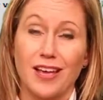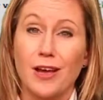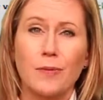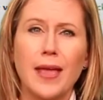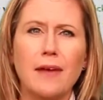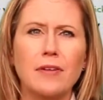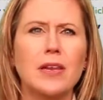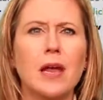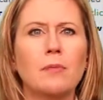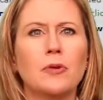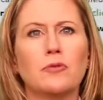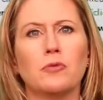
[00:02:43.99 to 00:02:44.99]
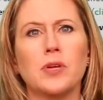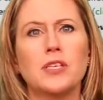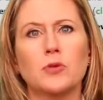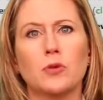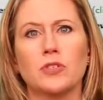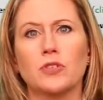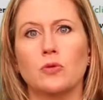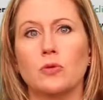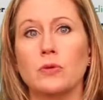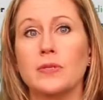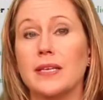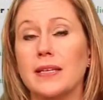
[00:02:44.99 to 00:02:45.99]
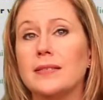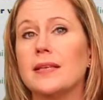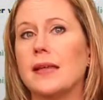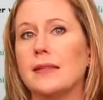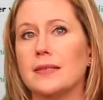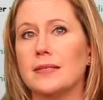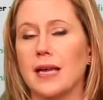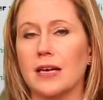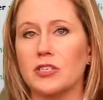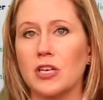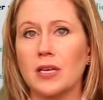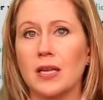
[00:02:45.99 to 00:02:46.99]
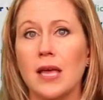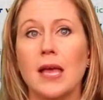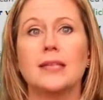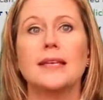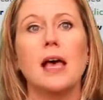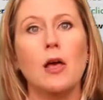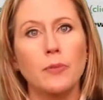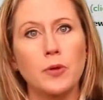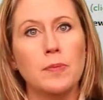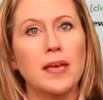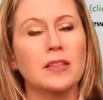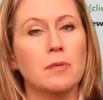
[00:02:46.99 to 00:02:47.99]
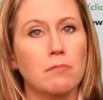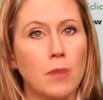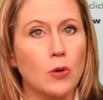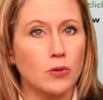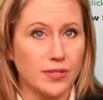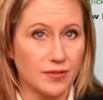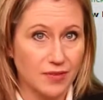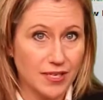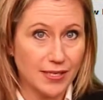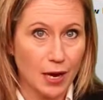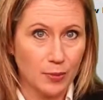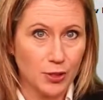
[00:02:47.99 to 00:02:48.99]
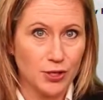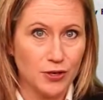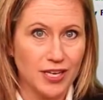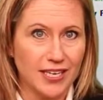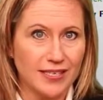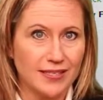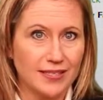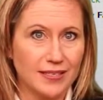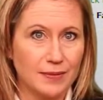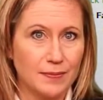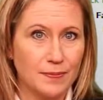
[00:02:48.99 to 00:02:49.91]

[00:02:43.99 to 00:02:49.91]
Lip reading: We have a number of resource tools inside this section to help you make the most of these opportunities.